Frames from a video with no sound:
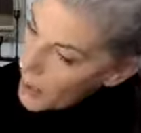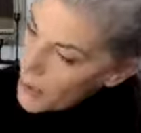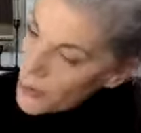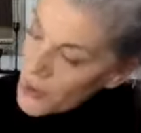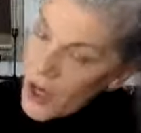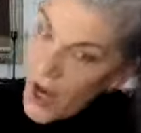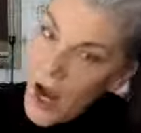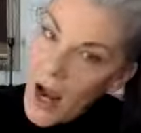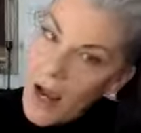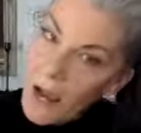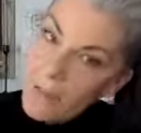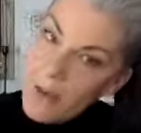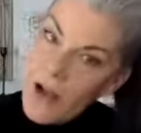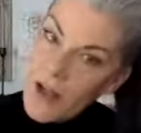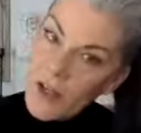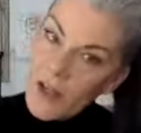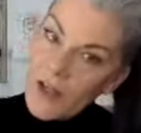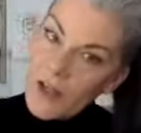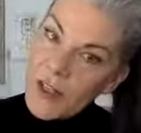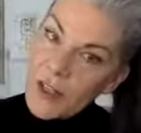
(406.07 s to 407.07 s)
dry by
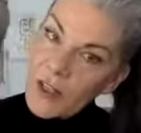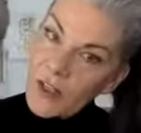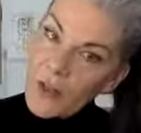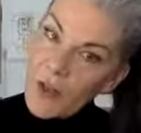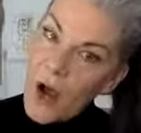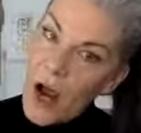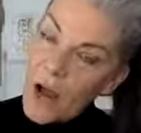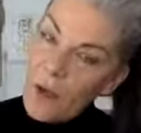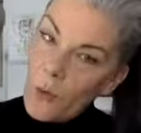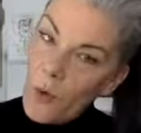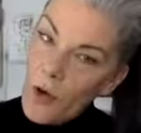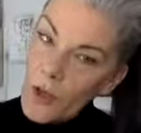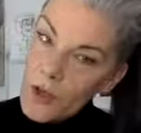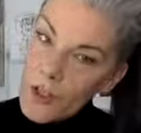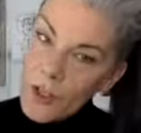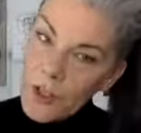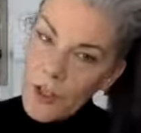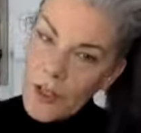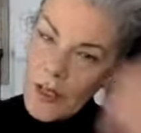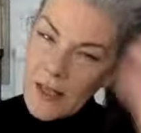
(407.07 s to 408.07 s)
using a dry
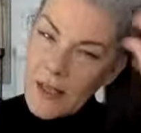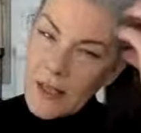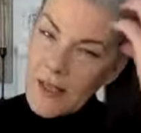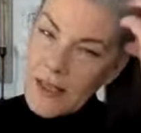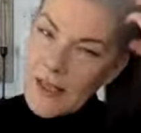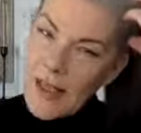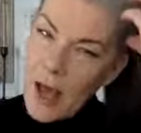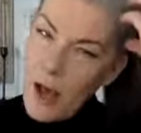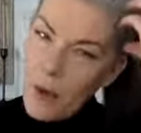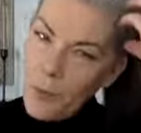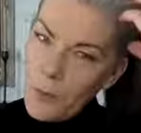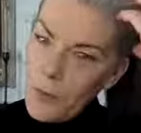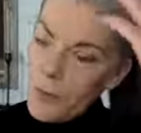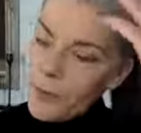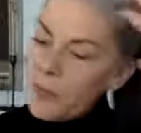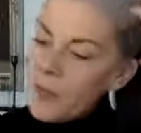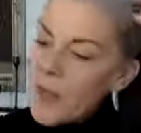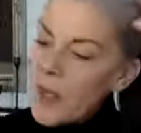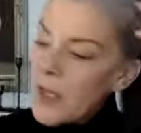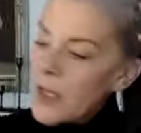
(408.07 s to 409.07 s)
wash in the scalp,
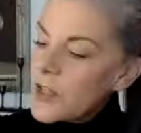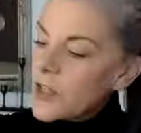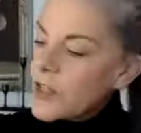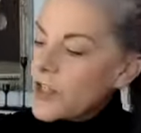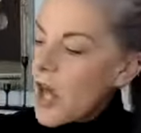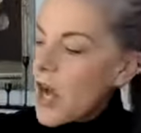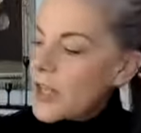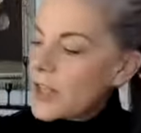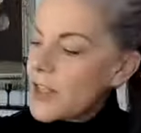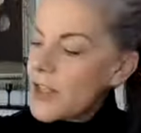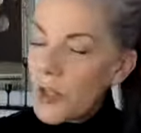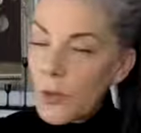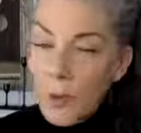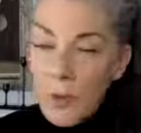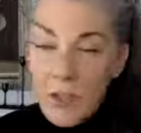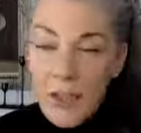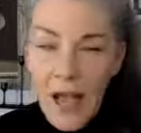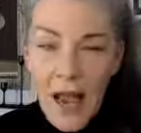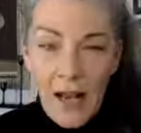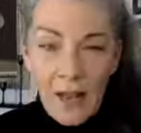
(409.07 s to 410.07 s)
just to
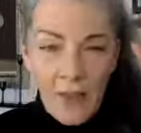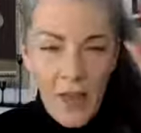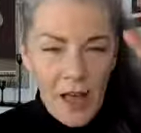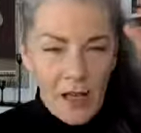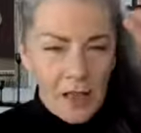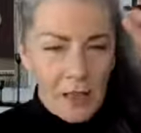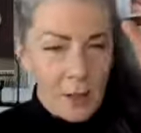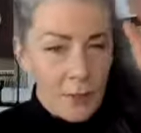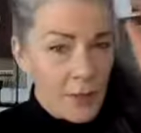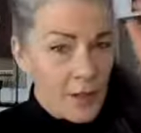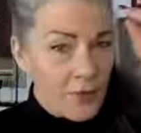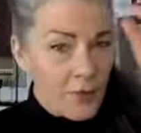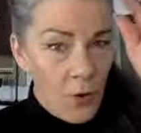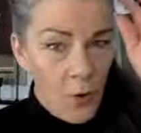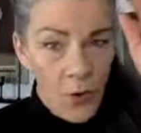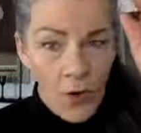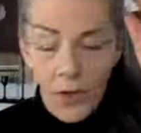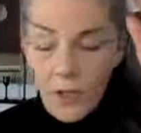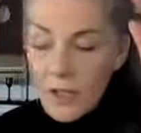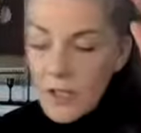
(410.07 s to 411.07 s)
attack that little bit of
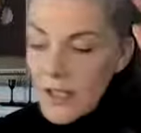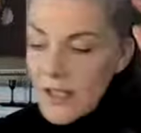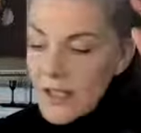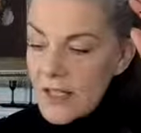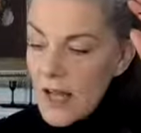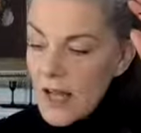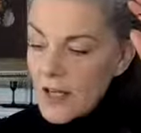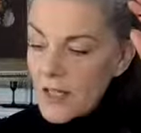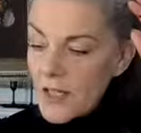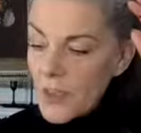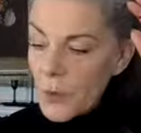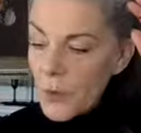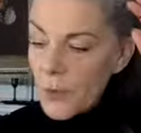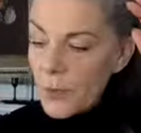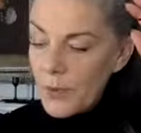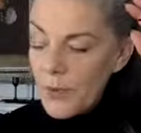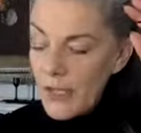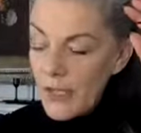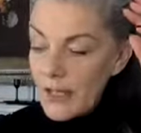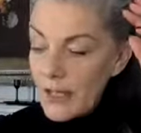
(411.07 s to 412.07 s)
oil that started to
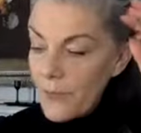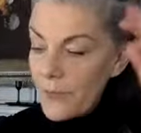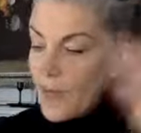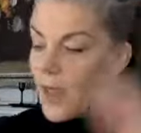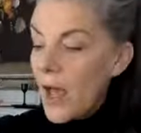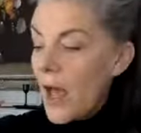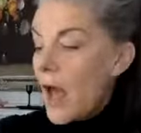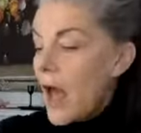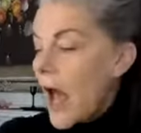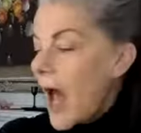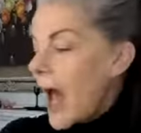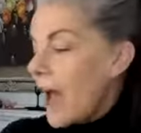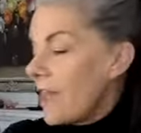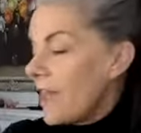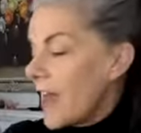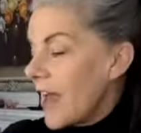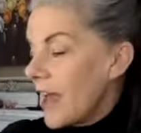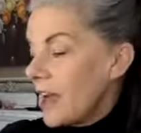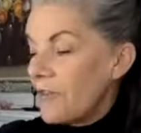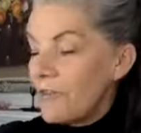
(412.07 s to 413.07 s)
appear. And
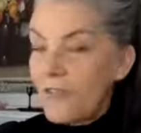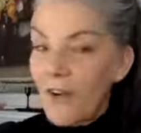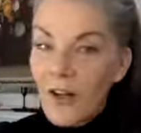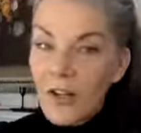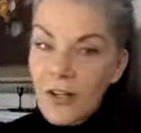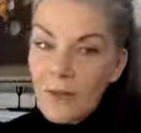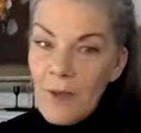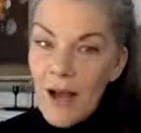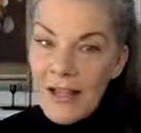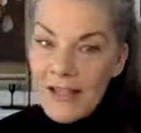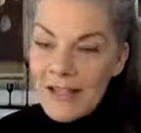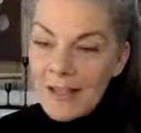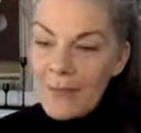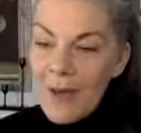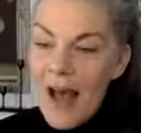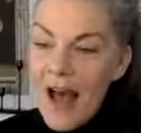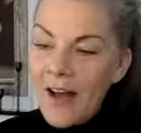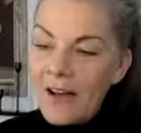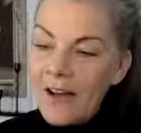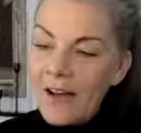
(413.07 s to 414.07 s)
then volumizing
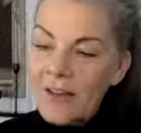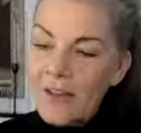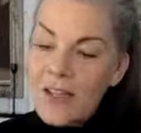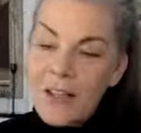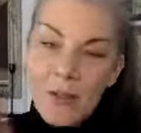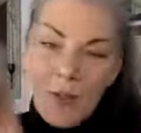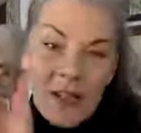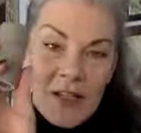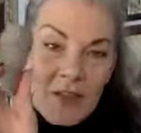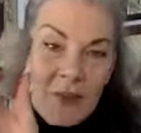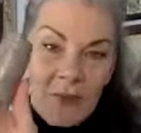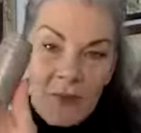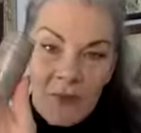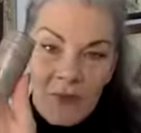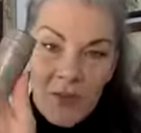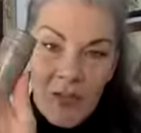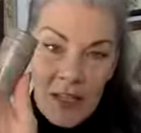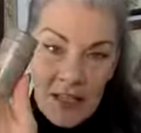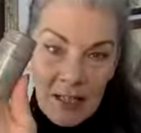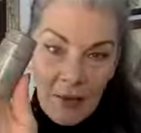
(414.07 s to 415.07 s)
powder. This one's from
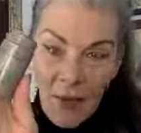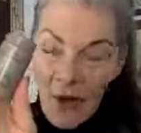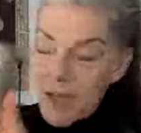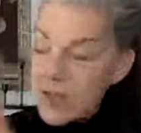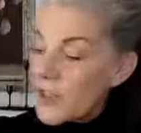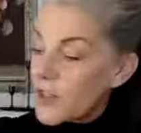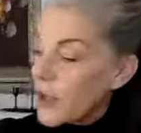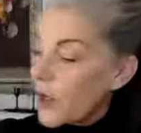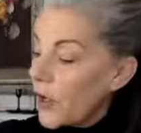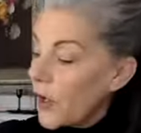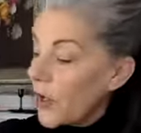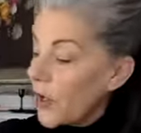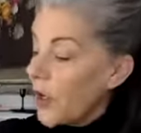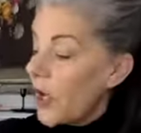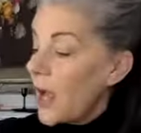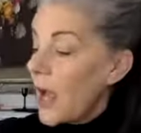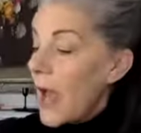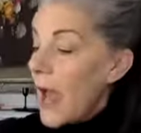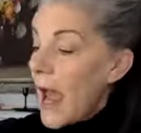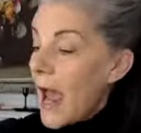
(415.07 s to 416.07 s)
Di Lorenzo,
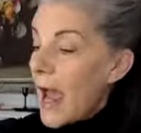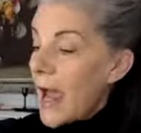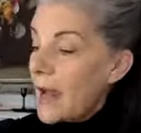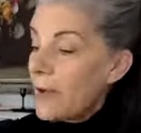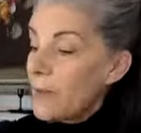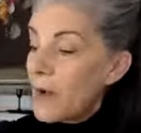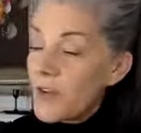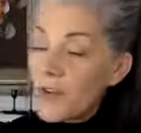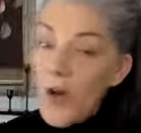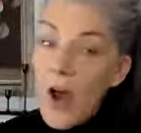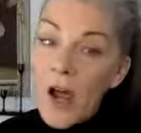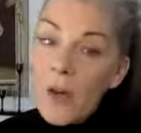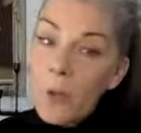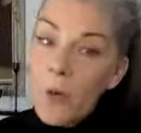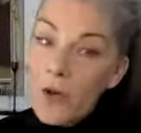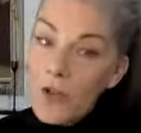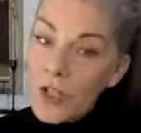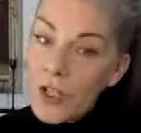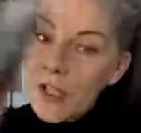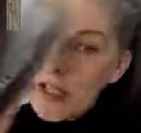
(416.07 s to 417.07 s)
and my dry
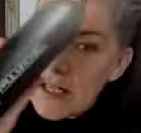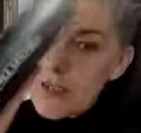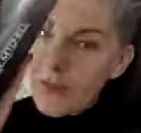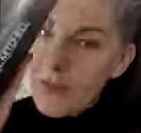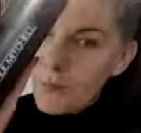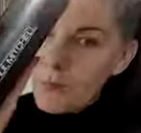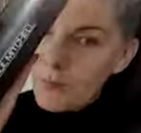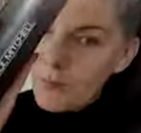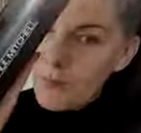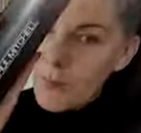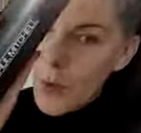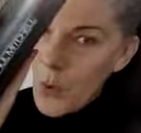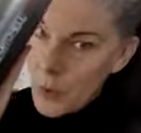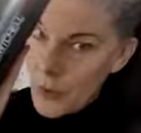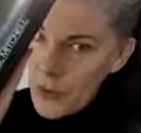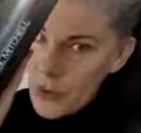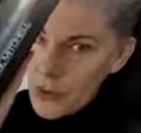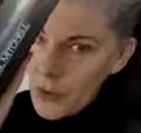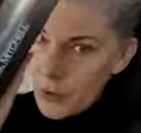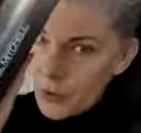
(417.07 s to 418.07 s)
wash is from Paul
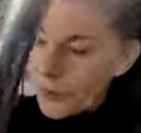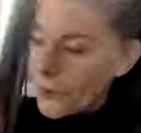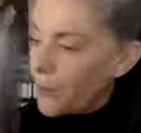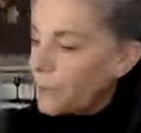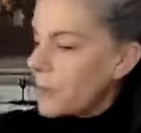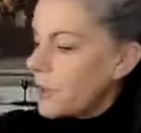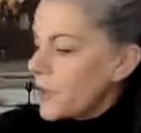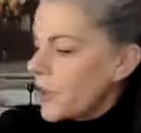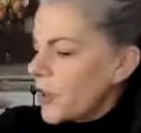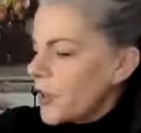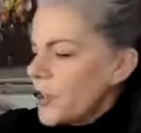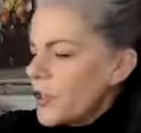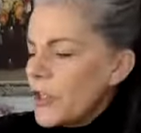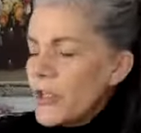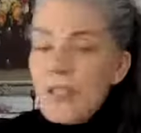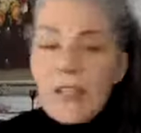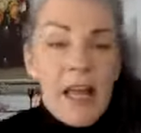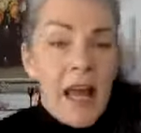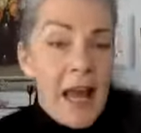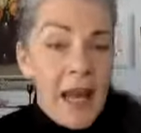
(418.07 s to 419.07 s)
Mitchell. But you can
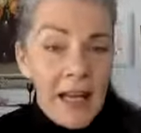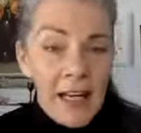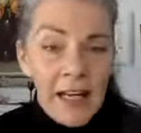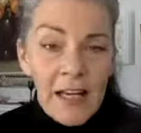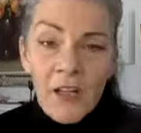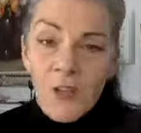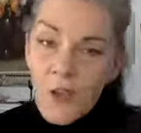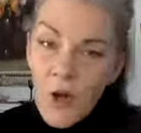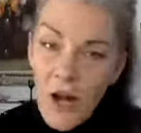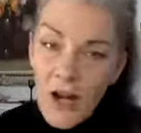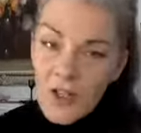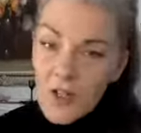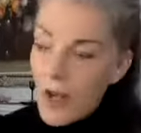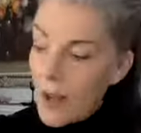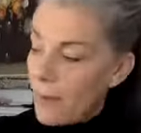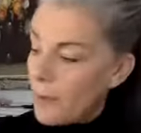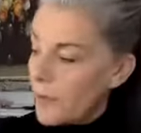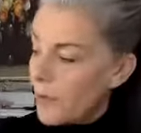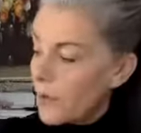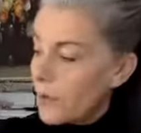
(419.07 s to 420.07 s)
use any dry
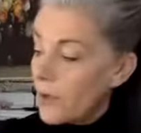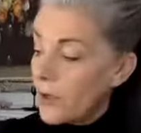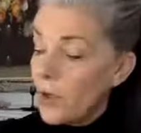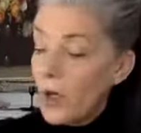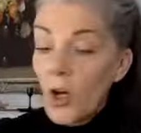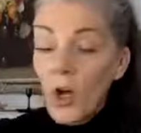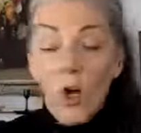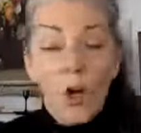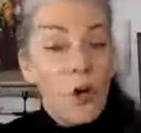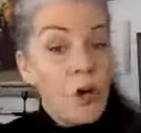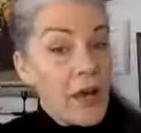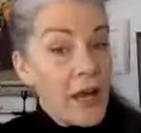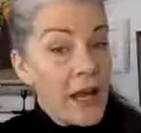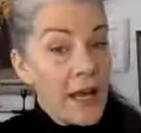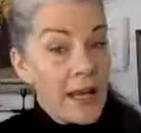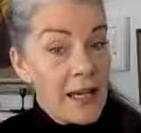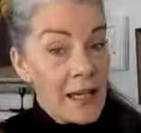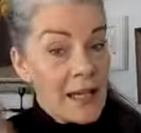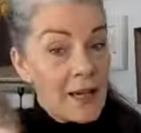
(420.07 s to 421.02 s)
shampoo or any